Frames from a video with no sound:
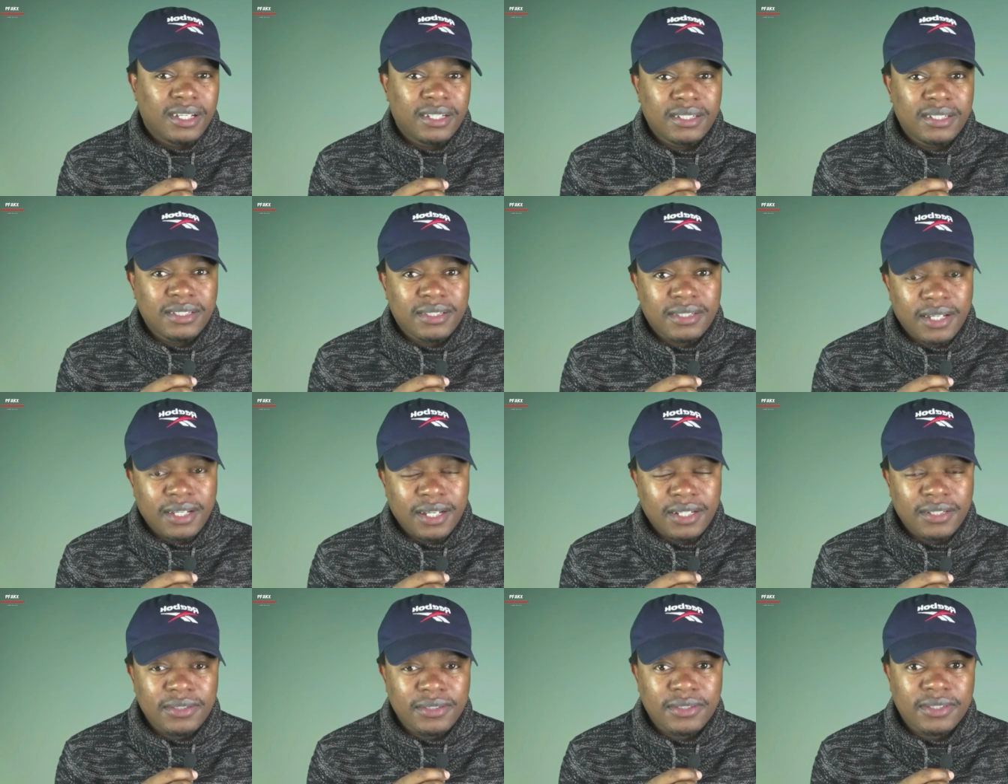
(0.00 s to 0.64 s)
And it's
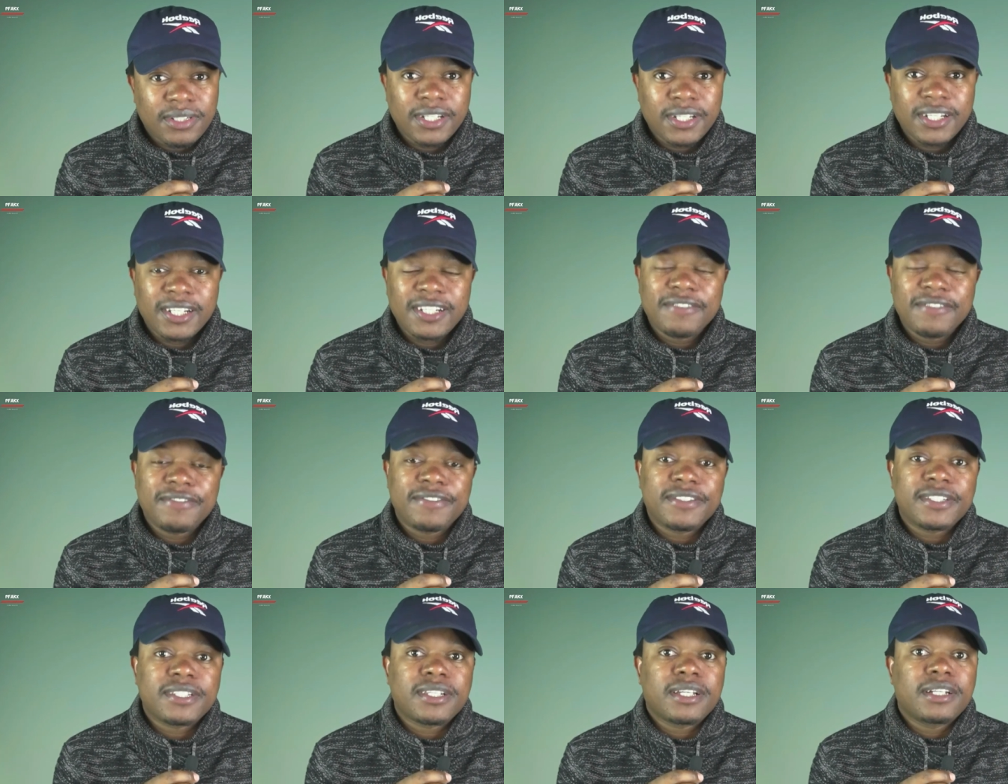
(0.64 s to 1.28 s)
hard to tell
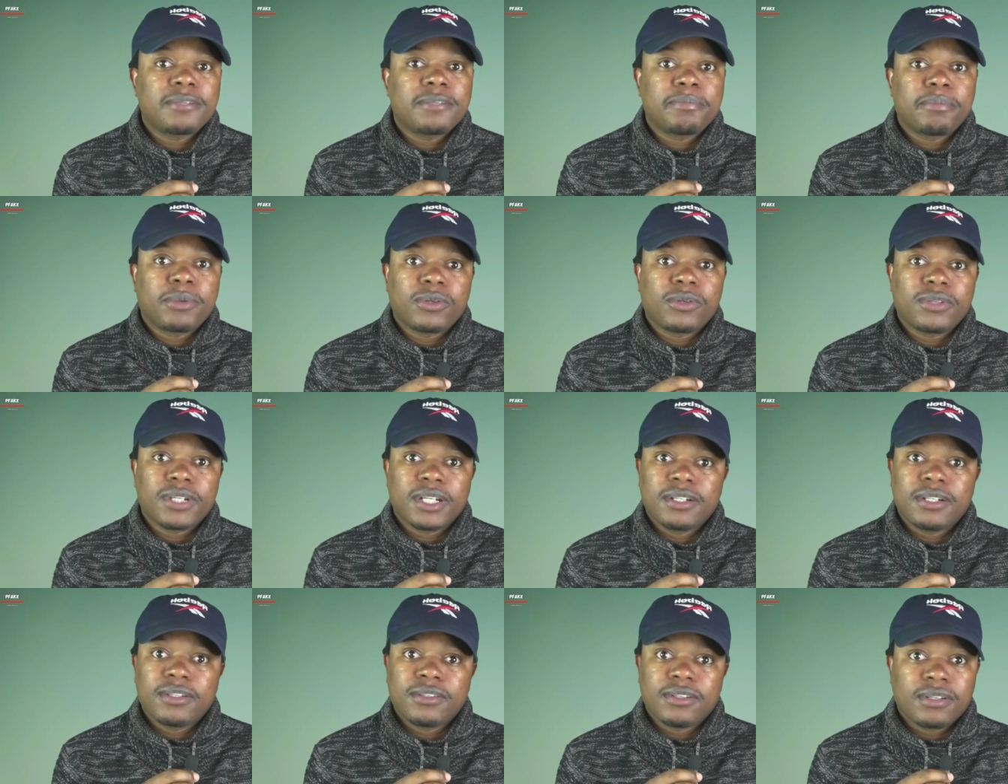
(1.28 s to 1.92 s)
if he's
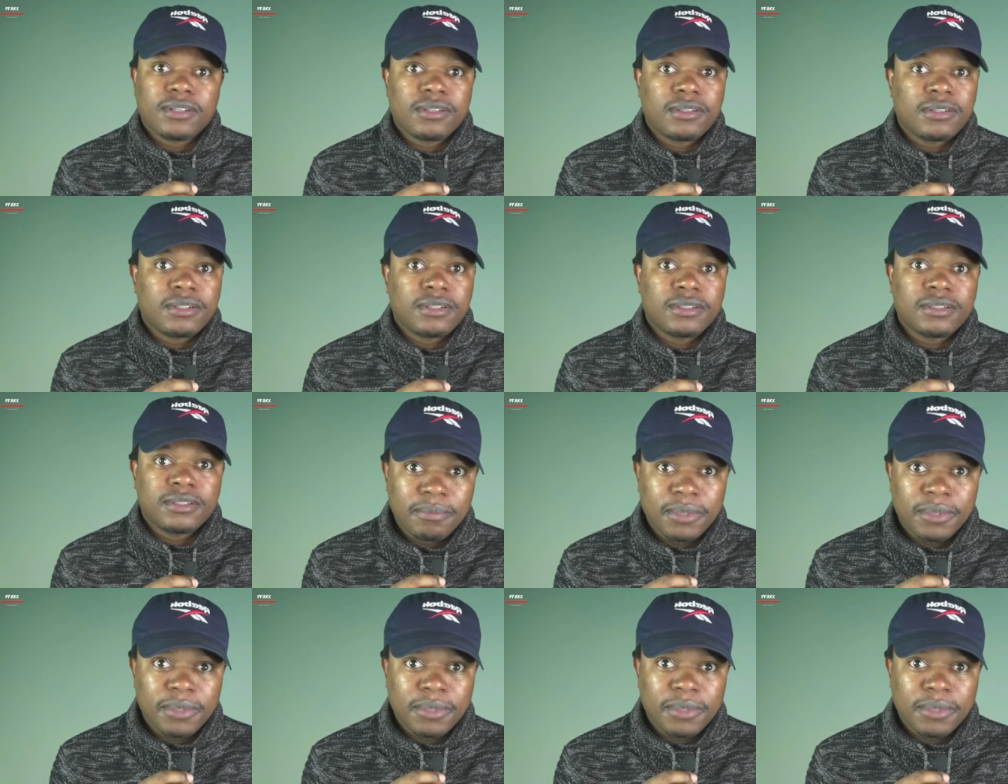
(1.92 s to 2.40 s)
heartbroken or not,